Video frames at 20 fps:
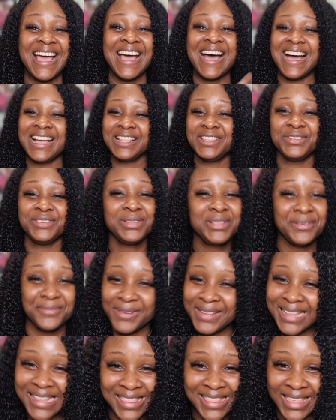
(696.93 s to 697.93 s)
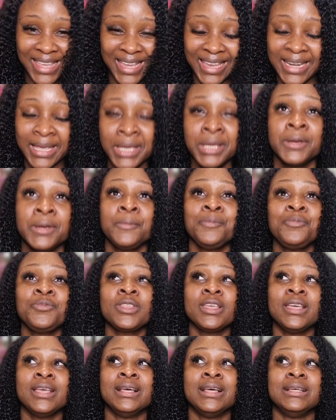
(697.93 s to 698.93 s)
And you know the funny thing,
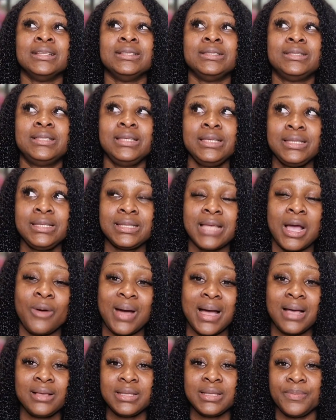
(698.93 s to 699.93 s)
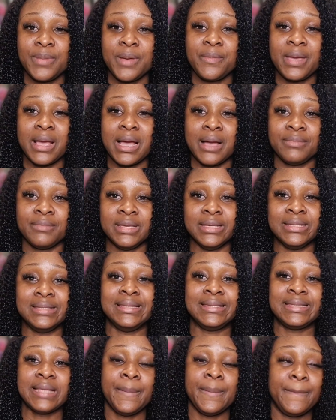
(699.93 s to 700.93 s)
this, our house in Birmingham is the
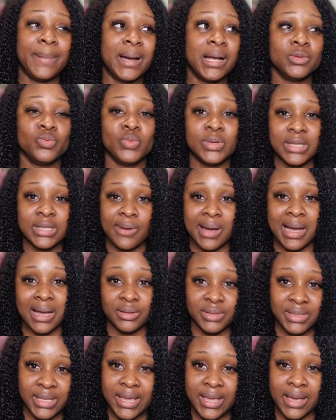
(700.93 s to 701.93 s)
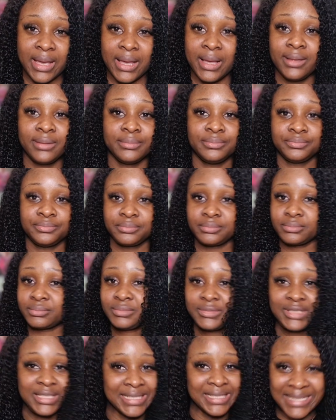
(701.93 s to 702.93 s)
same band with our house here.
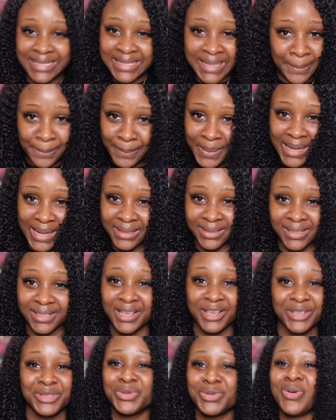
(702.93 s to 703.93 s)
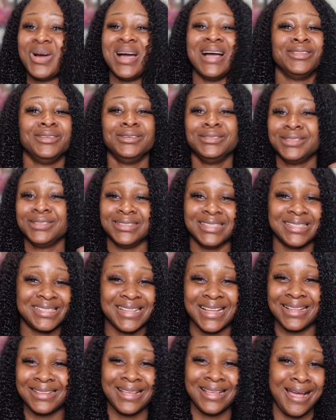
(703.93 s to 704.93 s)
It's the same band. So I don't
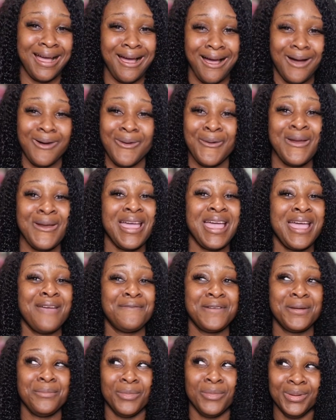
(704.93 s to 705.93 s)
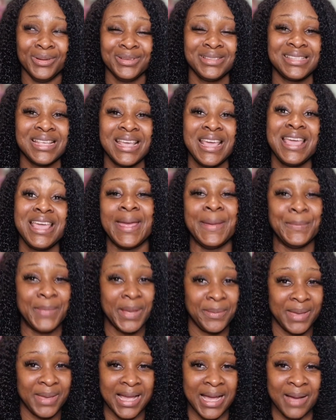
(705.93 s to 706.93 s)
understand how every month in
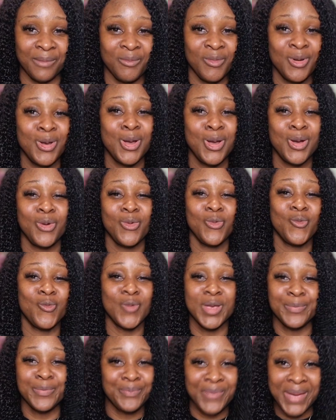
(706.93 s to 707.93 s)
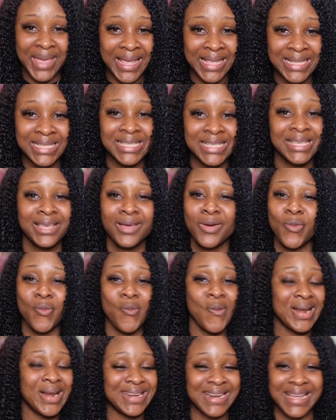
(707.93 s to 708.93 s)
Birmingham we paid
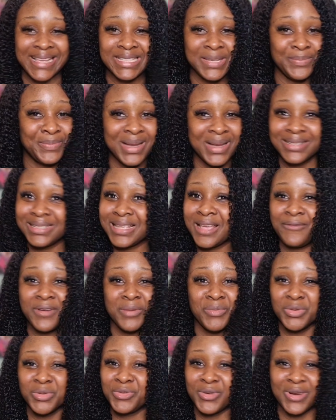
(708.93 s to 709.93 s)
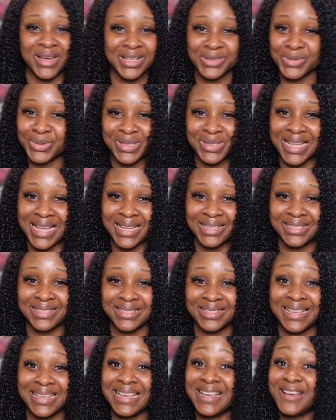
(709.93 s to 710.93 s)
190 pounds every month for council
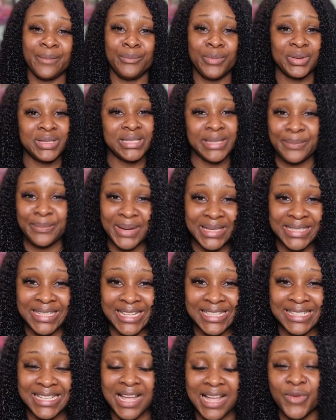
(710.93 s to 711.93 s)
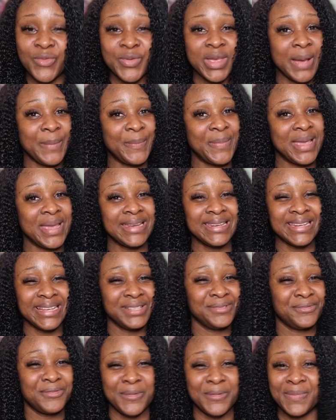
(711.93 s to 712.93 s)
tax. In both in Manchester, we are paying
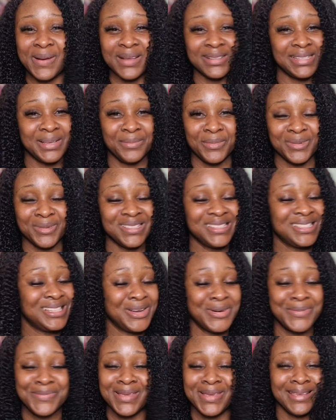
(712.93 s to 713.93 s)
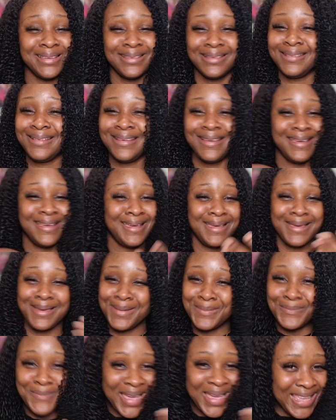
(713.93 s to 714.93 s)
94 pounds a month. Tell me,
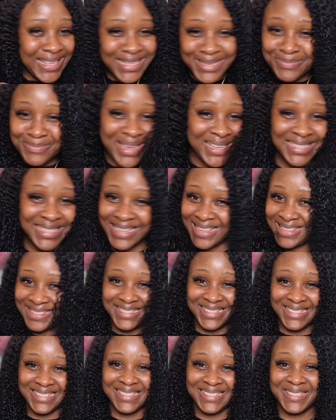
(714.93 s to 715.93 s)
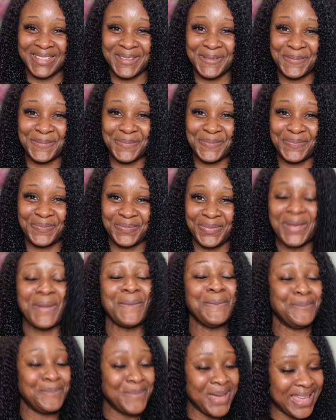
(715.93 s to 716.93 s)
make it make sense.
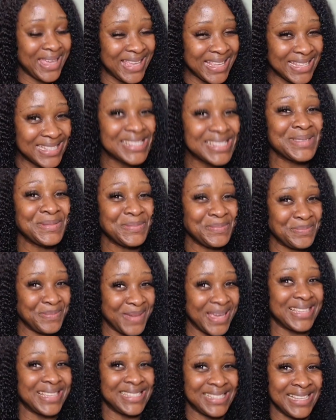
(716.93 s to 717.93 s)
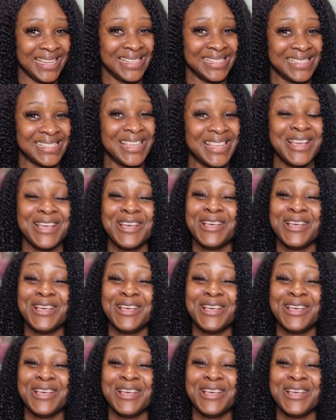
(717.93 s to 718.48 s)
Make it make sense.